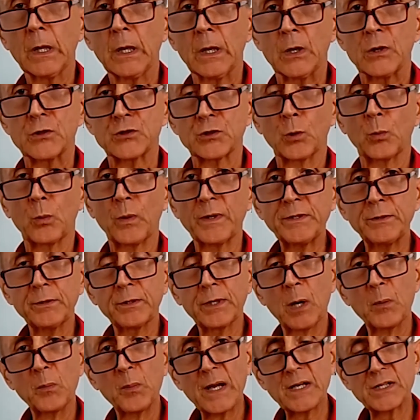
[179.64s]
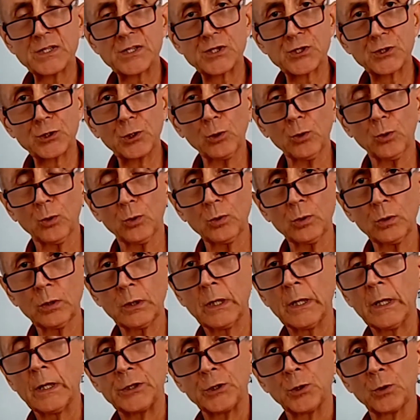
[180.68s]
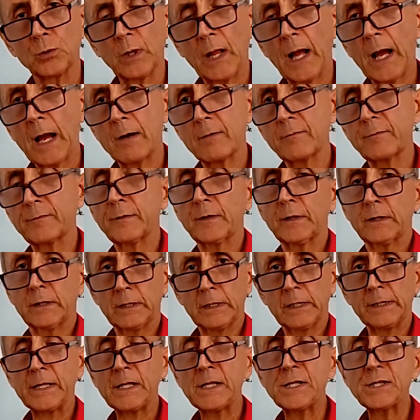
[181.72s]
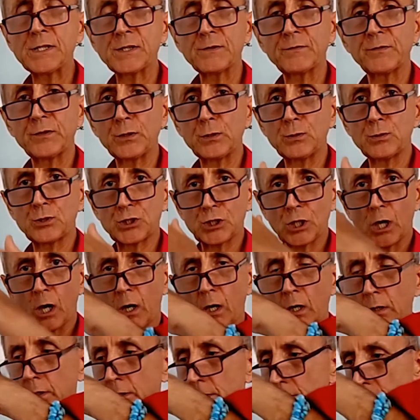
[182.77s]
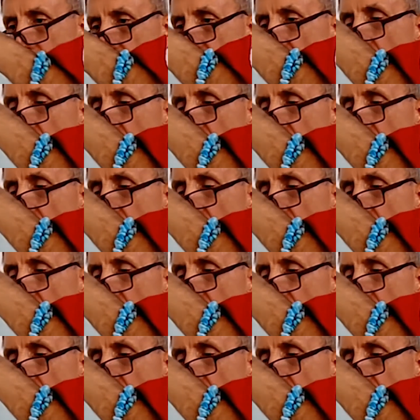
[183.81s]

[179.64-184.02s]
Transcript: So when you come back to school, you'll have an interview chart, an